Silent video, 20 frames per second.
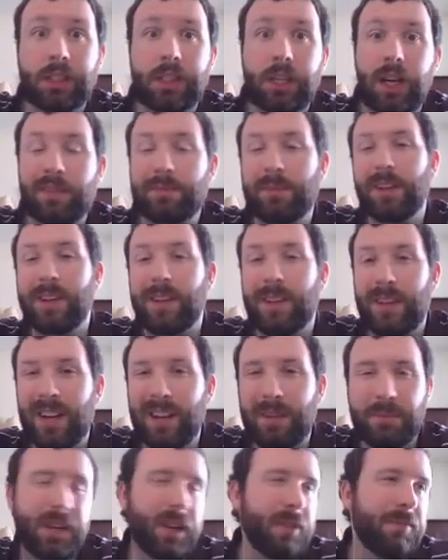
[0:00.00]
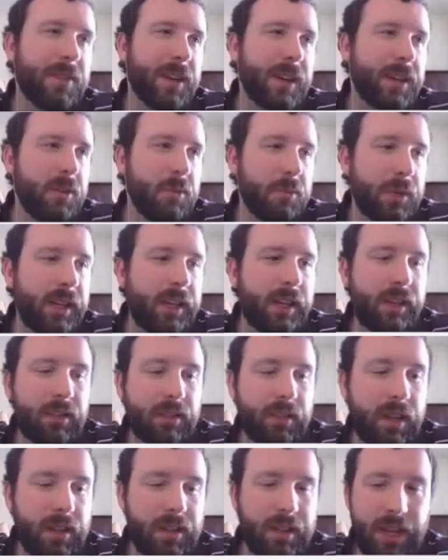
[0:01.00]
I've kind of been in video meetings
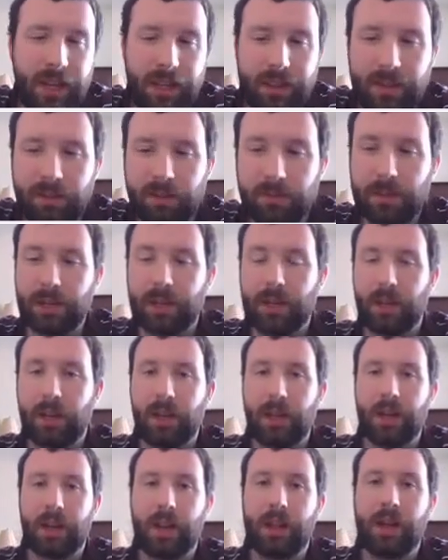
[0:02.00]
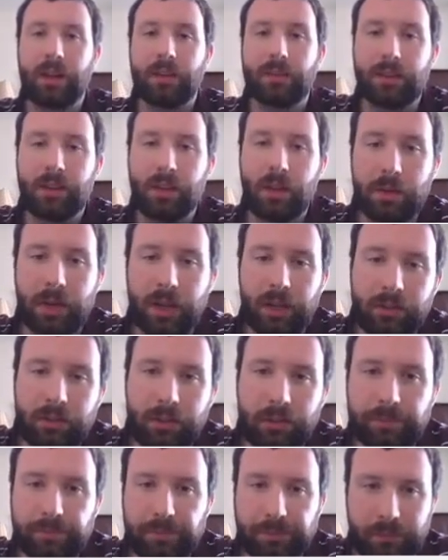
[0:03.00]
all day, and there's been a lot of slowness.
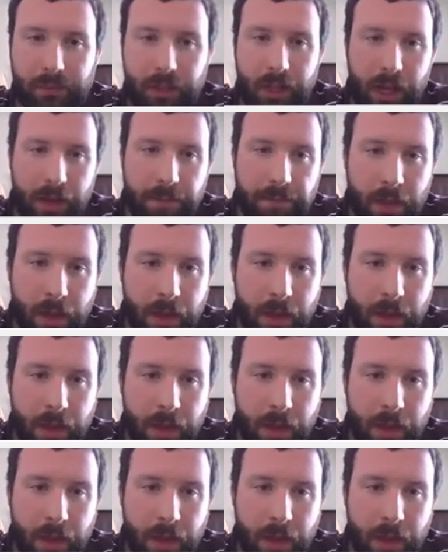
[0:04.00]
Okay.